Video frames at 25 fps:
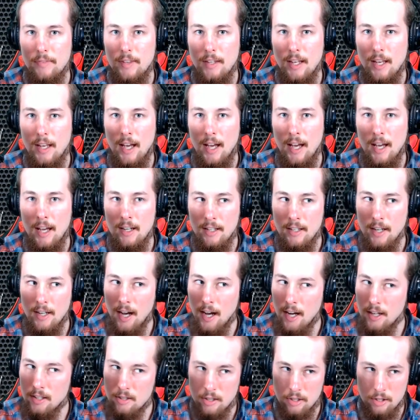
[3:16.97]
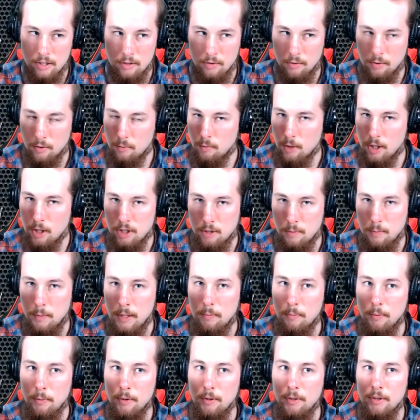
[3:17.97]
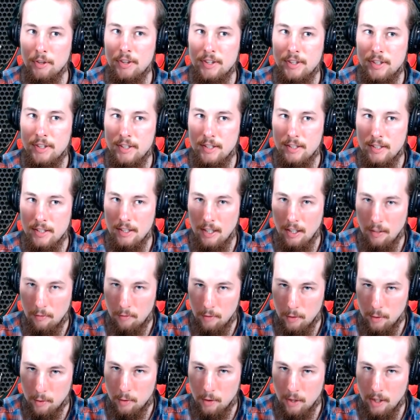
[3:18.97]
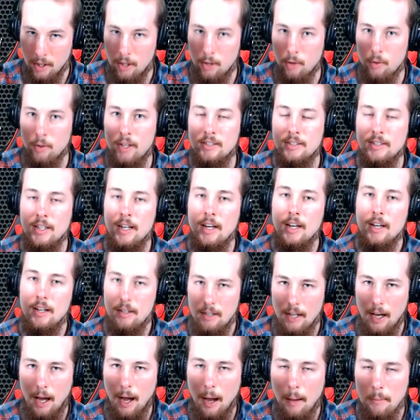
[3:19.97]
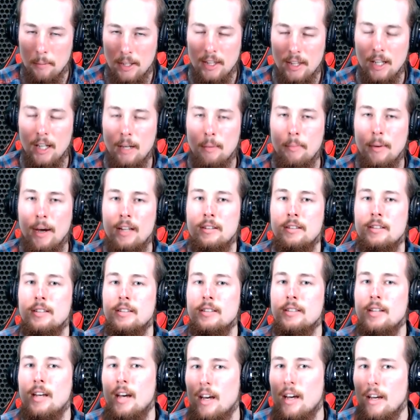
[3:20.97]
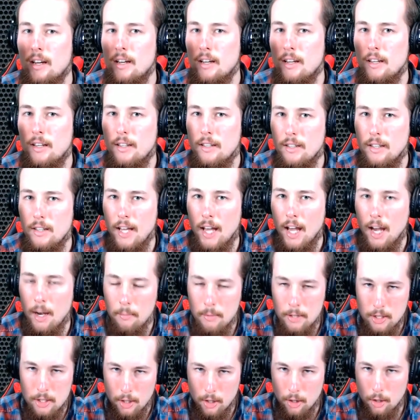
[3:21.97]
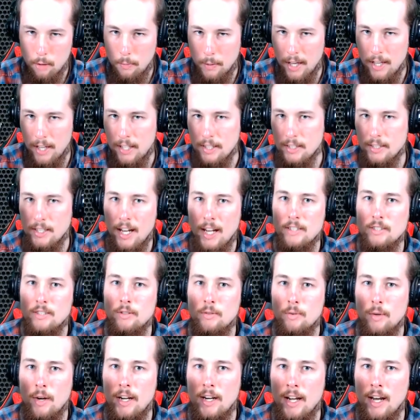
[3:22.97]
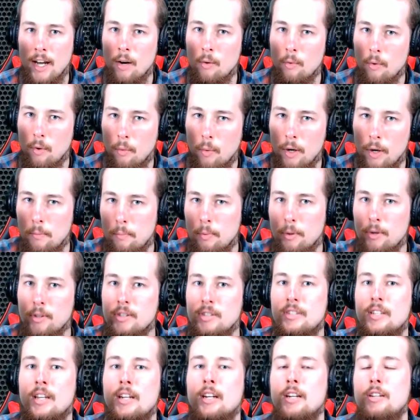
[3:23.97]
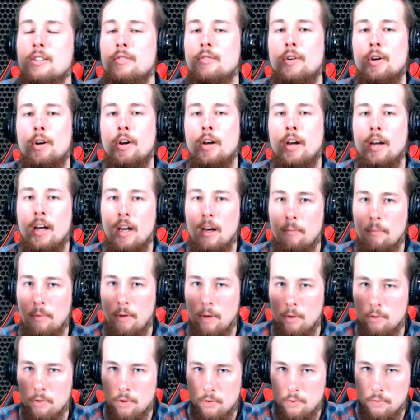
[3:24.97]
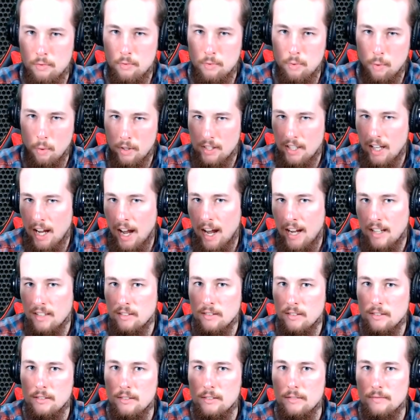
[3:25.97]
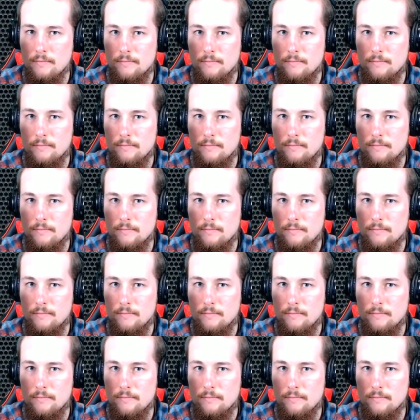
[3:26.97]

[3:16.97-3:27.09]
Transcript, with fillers: And not just from rich people. If you increase I mean, think about this. How much are you paying in taxes right now? What percentage of your income goes toward taxes?